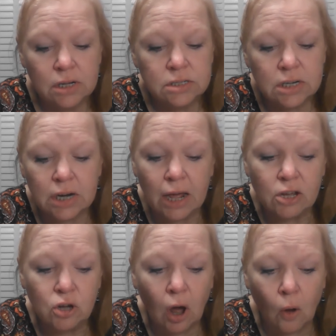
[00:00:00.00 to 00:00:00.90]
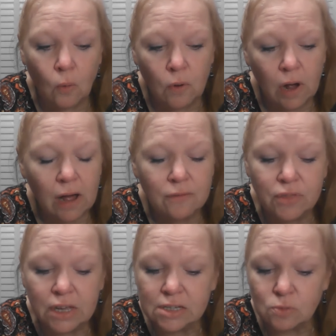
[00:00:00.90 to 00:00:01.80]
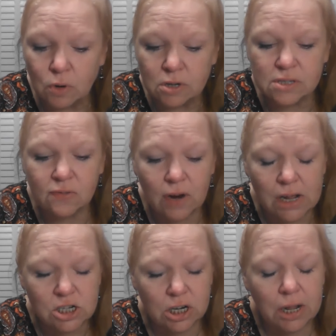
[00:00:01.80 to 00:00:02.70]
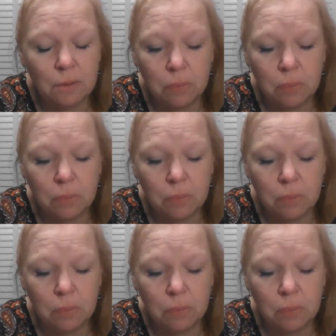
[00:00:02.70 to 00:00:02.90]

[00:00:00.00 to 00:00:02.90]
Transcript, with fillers: to let go of this world's fleshly